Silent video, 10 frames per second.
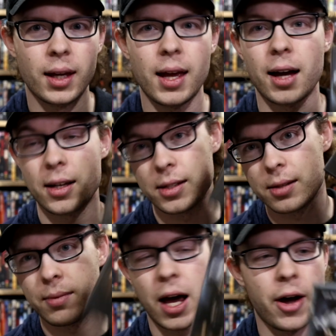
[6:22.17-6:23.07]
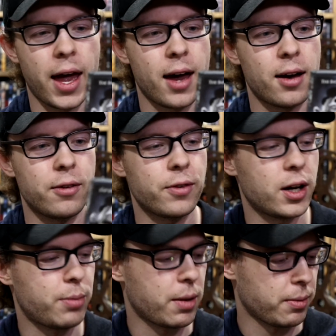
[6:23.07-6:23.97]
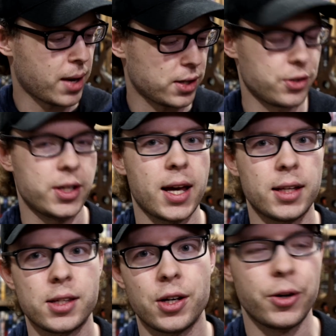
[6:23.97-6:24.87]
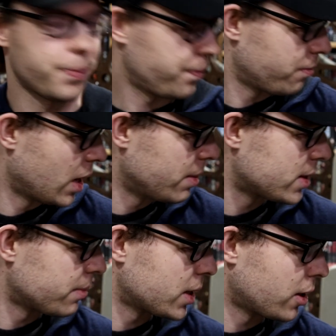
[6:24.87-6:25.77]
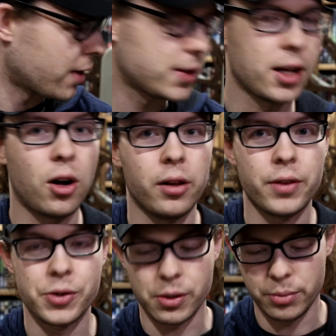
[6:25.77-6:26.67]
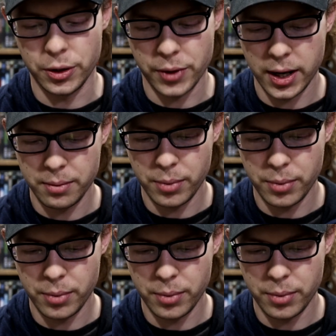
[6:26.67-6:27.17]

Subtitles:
yeah, because now I have Puppet Master 10. So maybe someday I'll have to get all of those on Blu-ray.